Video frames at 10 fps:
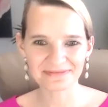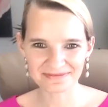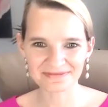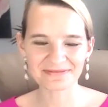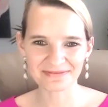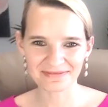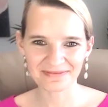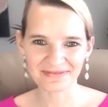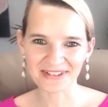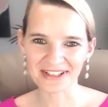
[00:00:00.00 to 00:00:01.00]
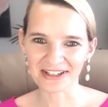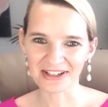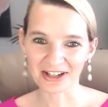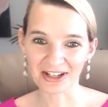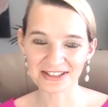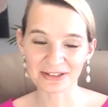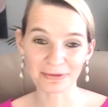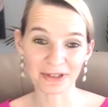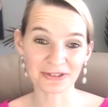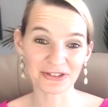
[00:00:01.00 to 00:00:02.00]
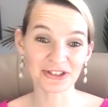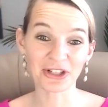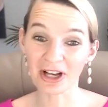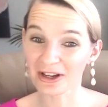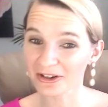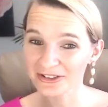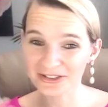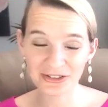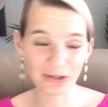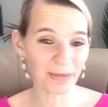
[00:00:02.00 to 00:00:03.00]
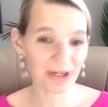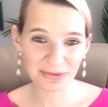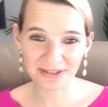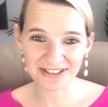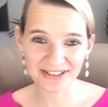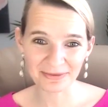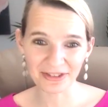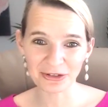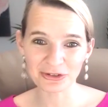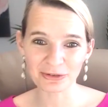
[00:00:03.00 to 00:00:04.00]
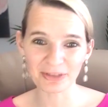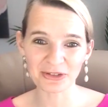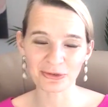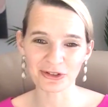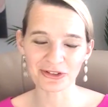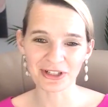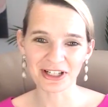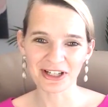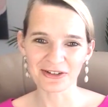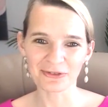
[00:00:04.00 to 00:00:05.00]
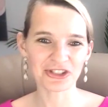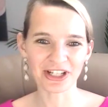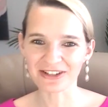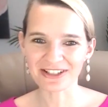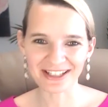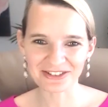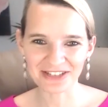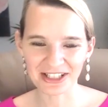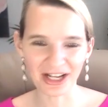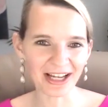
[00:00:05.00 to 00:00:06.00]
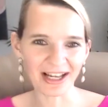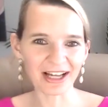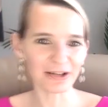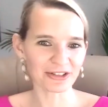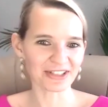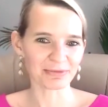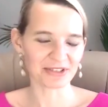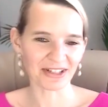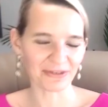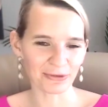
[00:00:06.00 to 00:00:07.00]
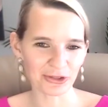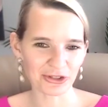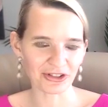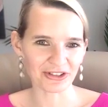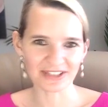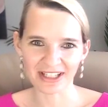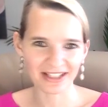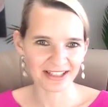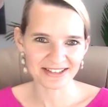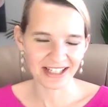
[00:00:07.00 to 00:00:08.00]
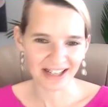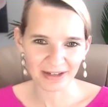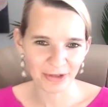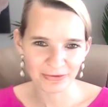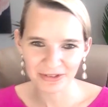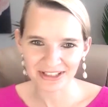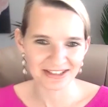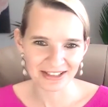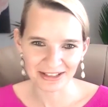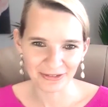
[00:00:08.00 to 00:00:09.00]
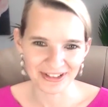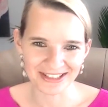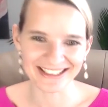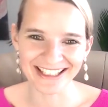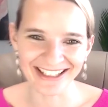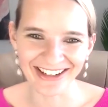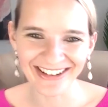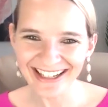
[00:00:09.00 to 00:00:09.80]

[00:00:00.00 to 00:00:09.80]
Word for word: You agree? Awesome. So much wisdom. Thank you so much for sharing that today. And I learned some stuff for sure, because like I said, I'm not really dealing with this, you know?